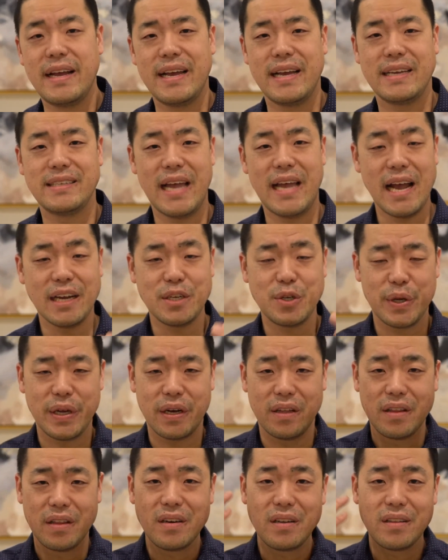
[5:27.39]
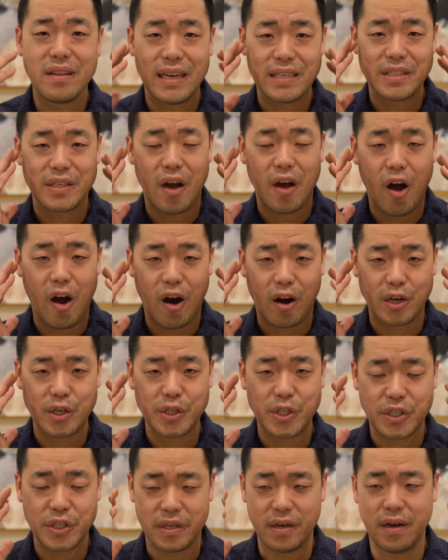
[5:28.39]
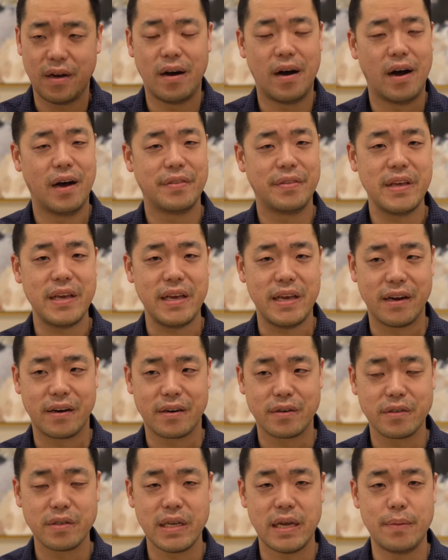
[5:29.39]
is actually a little less harsh on the ears,